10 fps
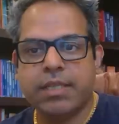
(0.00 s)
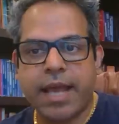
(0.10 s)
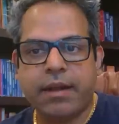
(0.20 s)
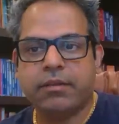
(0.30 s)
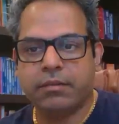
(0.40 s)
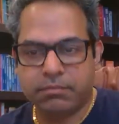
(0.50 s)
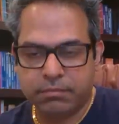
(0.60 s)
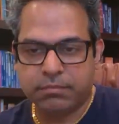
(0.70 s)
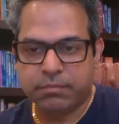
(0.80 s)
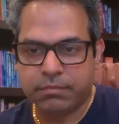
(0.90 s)
Saturn,
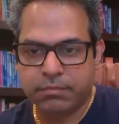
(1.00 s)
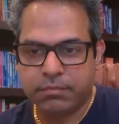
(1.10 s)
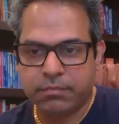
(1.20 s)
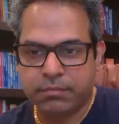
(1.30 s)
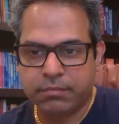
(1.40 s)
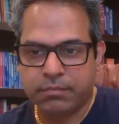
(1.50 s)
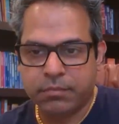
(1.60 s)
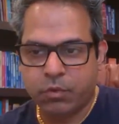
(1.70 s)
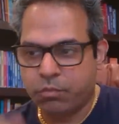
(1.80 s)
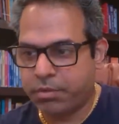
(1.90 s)

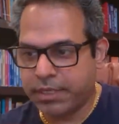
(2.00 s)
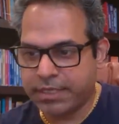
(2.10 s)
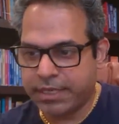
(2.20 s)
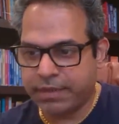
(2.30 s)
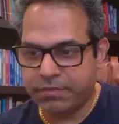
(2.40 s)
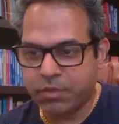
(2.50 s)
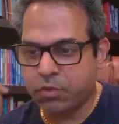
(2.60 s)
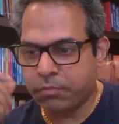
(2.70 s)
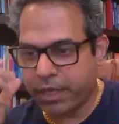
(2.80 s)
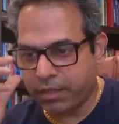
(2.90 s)
who brings and gives
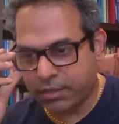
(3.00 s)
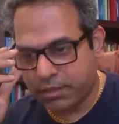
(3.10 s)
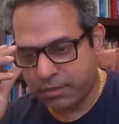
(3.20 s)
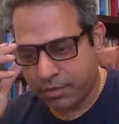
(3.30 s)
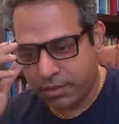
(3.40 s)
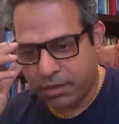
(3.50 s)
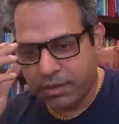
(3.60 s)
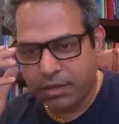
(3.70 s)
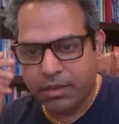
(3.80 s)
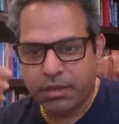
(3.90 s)
those males.
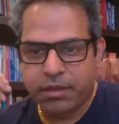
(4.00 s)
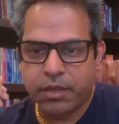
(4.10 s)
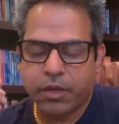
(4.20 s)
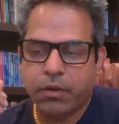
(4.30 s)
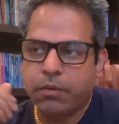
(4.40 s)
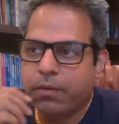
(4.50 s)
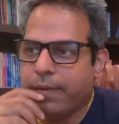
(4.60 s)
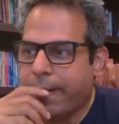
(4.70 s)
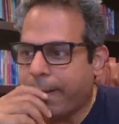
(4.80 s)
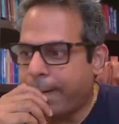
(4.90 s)
You know,
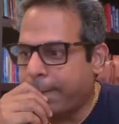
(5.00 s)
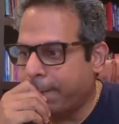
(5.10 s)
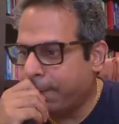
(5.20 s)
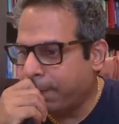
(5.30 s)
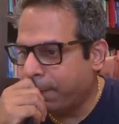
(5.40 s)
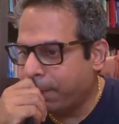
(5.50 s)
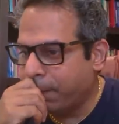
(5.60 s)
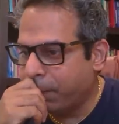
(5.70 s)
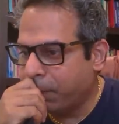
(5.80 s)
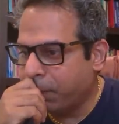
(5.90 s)
um,
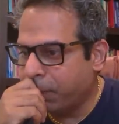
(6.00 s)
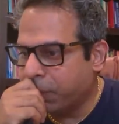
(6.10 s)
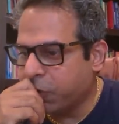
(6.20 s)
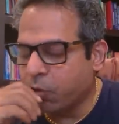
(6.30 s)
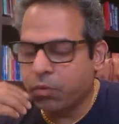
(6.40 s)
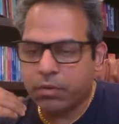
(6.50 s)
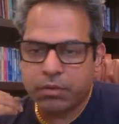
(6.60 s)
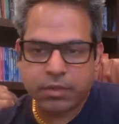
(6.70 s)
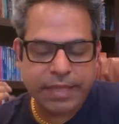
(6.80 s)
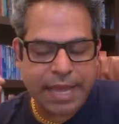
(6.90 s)

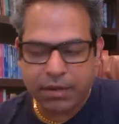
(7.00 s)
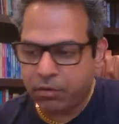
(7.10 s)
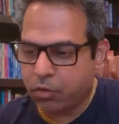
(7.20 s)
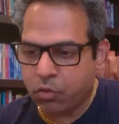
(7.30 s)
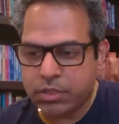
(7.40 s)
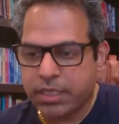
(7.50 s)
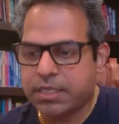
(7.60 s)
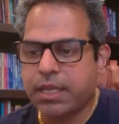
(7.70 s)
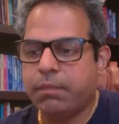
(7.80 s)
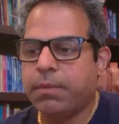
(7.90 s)
so that those
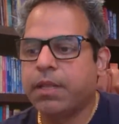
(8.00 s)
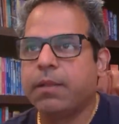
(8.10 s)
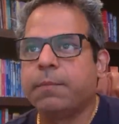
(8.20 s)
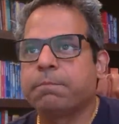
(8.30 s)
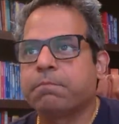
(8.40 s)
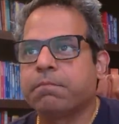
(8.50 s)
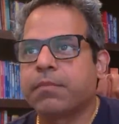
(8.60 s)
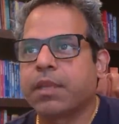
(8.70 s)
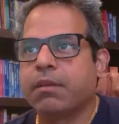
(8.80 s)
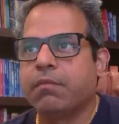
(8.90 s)
things help.
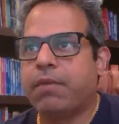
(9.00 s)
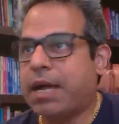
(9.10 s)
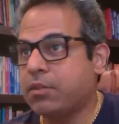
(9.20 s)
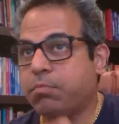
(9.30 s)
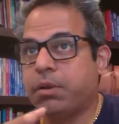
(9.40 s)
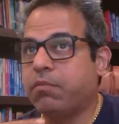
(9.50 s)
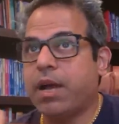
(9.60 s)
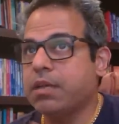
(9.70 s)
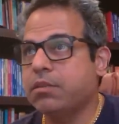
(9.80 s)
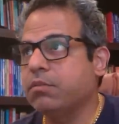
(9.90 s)
Vast, but
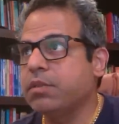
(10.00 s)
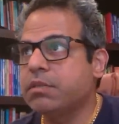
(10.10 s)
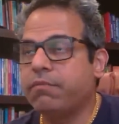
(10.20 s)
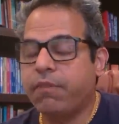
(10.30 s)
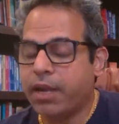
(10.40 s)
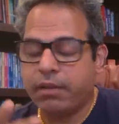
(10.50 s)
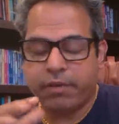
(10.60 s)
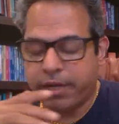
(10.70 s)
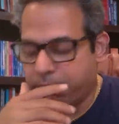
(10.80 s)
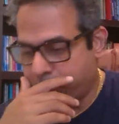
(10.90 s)
Vastu is very,
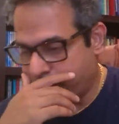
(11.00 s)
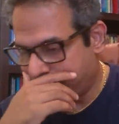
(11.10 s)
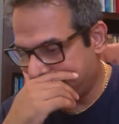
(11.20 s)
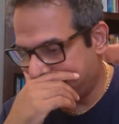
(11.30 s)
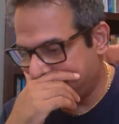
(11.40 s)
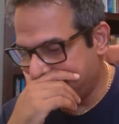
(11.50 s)
very important.